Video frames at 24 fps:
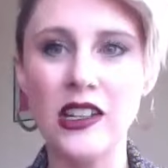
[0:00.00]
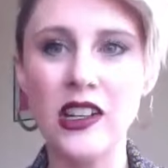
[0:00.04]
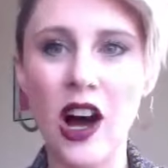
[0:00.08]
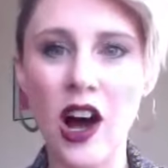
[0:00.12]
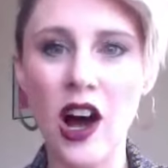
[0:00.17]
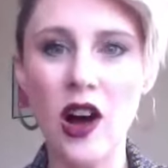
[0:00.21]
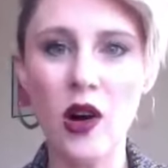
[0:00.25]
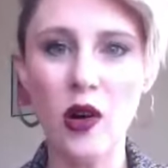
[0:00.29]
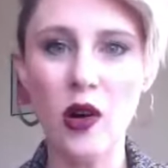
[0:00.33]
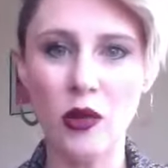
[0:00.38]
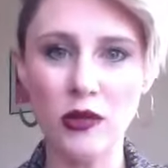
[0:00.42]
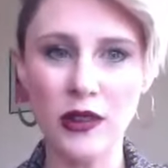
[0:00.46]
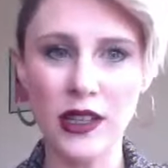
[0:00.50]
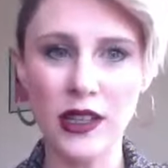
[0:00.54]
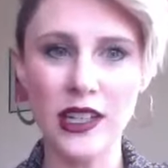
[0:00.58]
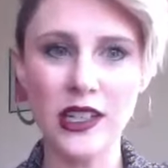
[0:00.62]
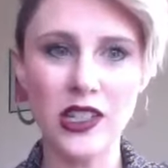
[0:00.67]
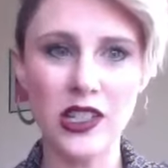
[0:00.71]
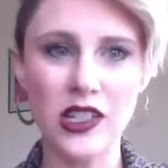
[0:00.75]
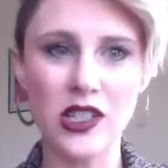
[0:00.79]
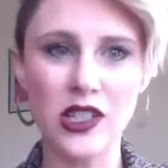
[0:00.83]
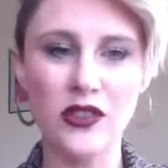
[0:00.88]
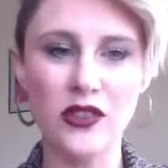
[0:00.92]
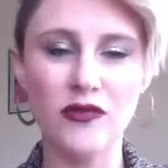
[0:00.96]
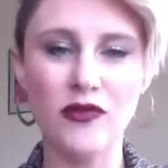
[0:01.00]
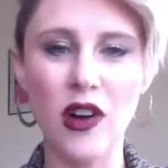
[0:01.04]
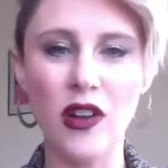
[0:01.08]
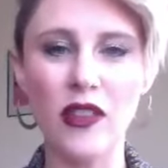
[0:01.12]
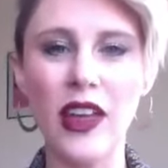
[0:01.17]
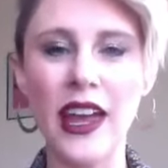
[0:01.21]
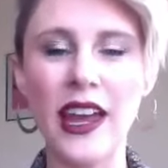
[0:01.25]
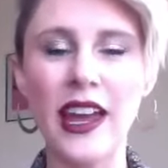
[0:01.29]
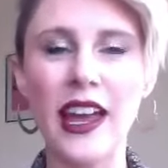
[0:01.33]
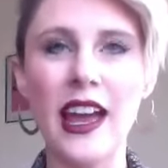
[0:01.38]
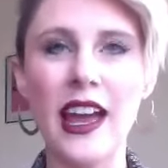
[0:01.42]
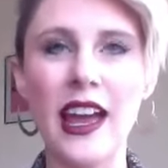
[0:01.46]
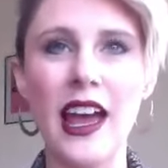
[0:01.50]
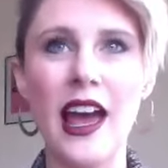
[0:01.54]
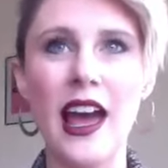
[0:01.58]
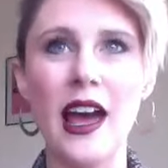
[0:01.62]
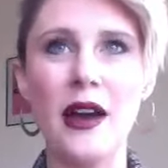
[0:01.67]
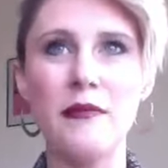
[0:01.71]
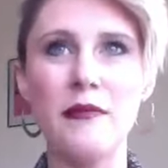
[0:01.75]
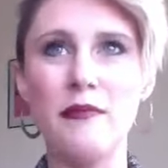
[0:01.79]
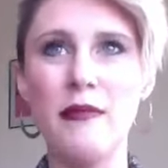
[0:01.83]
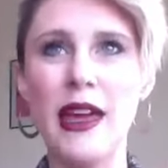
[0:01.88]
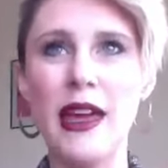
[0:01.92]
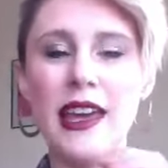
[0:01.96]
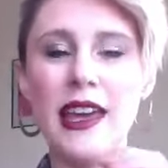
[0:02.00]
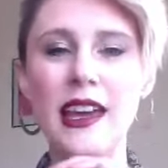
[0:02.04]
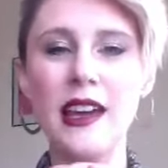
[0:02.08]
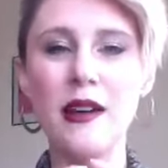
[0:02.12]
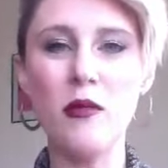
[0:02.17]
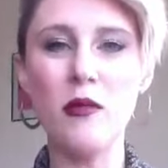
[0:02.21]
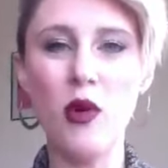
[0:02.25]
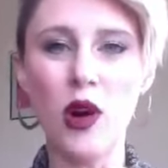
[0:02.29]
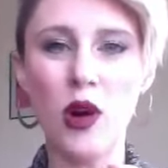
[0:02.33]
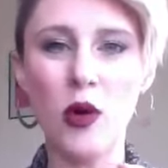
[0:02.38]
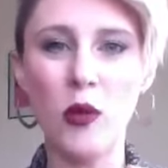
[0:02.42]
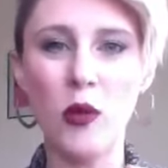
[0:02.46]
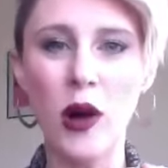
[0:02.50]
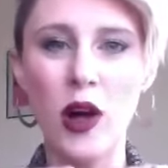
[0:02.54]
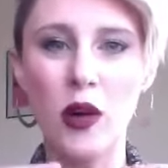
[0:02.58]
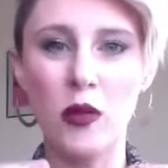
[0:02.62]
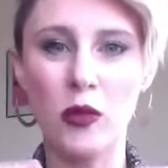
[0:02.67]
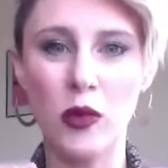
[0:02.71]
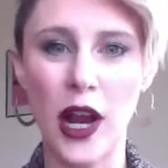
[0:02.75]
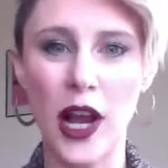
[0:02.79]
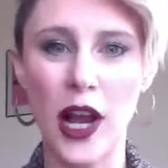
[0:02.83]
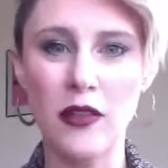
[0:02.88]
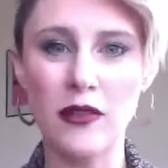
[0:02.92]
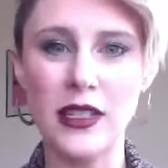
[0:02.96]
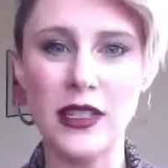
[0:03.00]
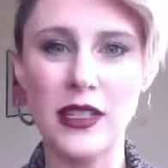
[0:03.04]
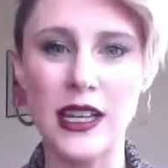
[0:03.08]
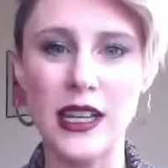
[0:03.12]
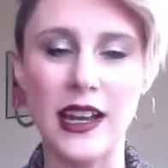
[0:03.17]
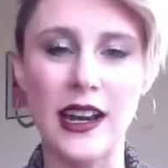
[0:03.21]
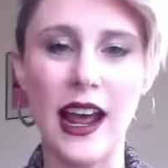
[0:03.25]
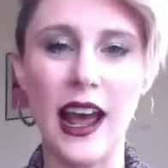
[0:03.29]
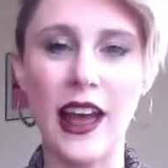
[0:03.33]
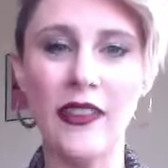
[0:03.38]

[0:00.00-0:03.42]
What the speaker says: not only just, but like make it more well-rounded.